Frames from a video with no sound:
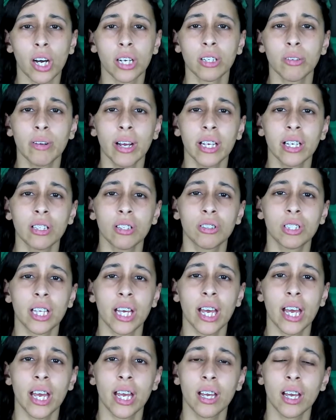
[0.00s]
On a regular
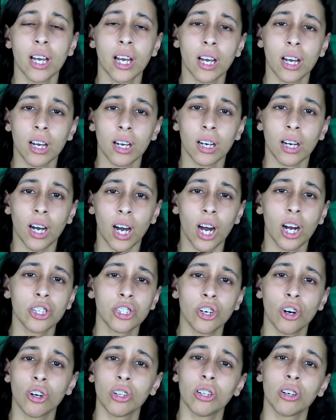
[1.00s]
day, our
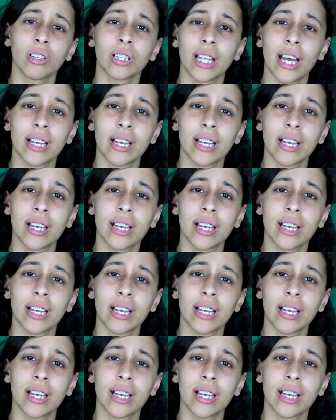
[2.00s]
door looked